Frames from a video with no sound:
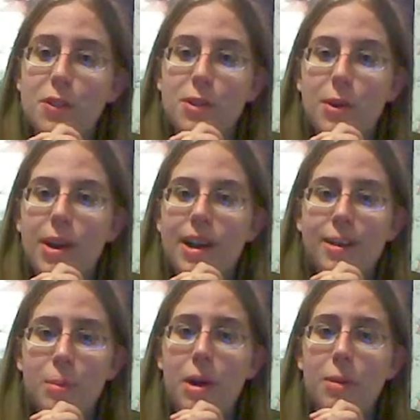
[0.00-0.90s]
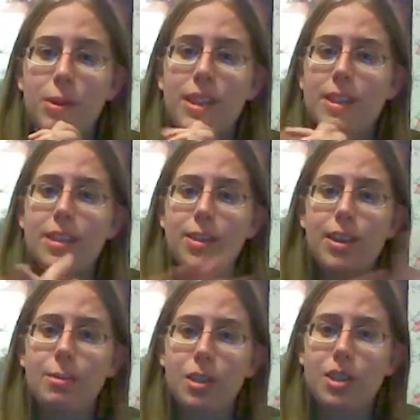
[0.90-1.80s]
So, and I'd probably get
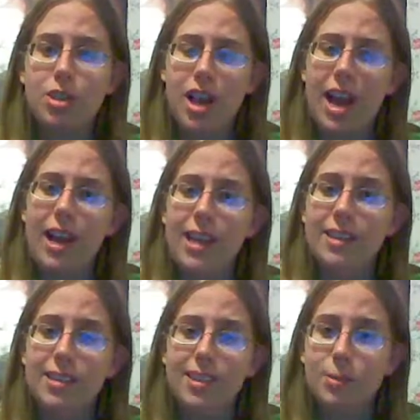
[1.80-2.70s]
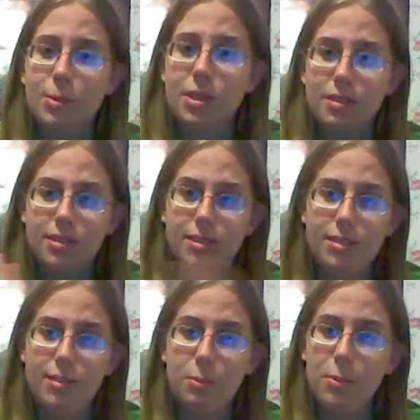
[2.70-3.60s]
incredibly shy and it wouldn't
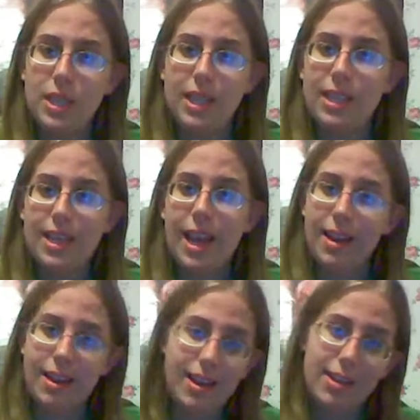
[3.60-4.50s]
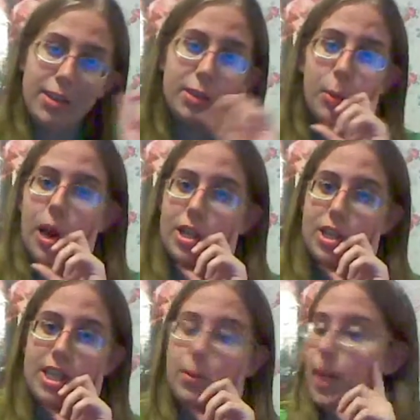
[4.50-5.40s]
be that good to
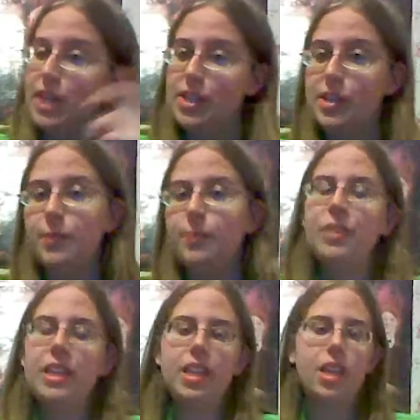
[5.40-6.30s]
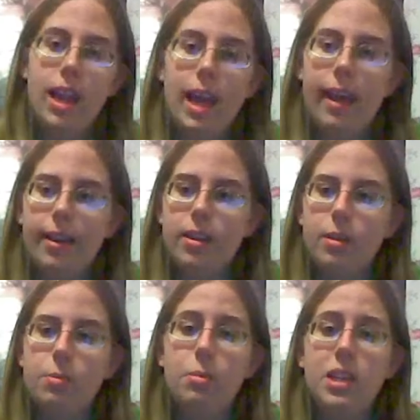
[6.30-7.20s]
watch anyway, so.
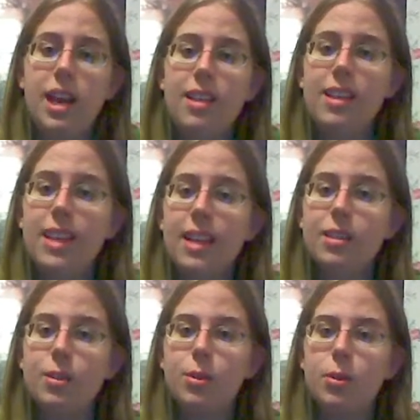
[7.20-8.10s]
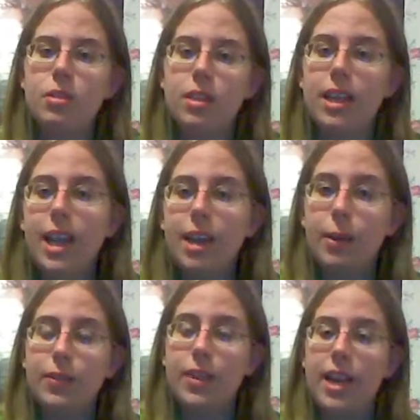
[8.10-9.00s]
But I think that's cool, and I can't
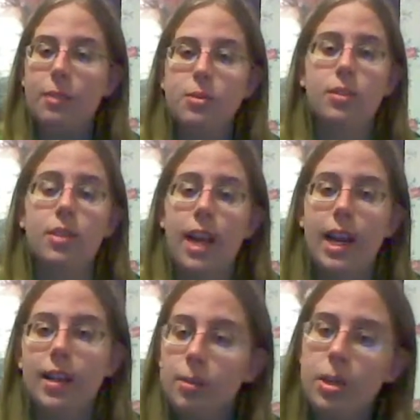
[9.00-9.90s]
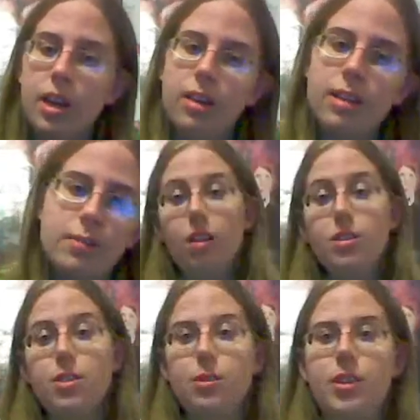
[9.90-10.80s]
wait for that episode to air. It'll be awesome.
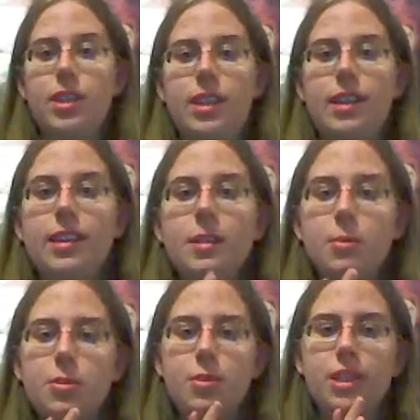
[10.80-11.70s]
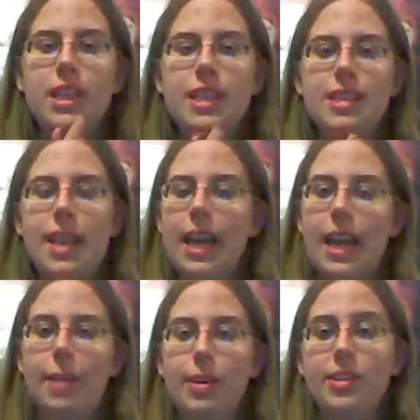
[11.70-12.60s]
Also, the Eclipse release date
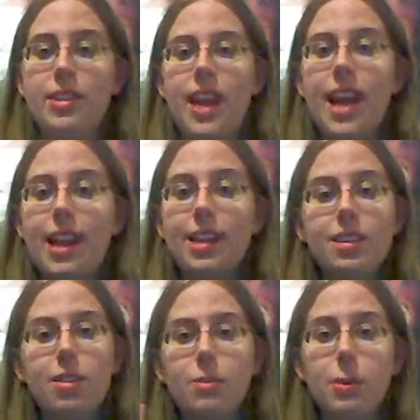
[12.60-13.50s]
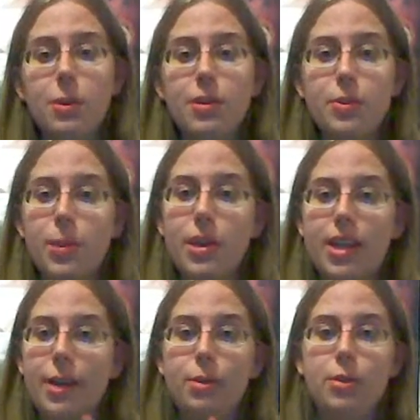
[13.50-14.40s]
came out today, and it's on my brother's
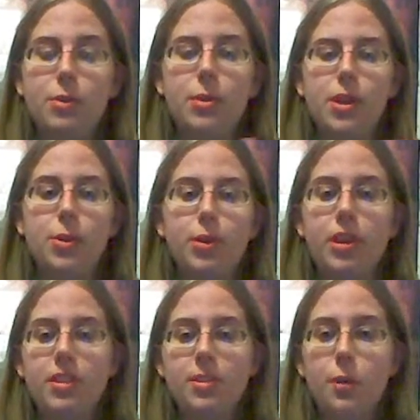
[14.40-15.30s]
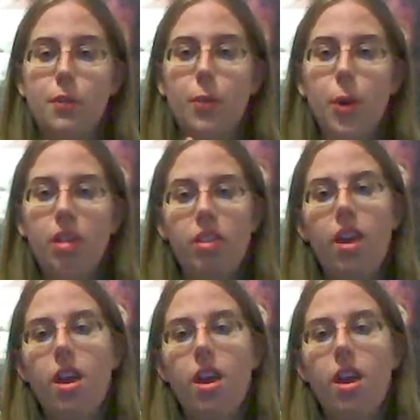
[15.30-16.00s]
birthday, which is pretty cool, December 4th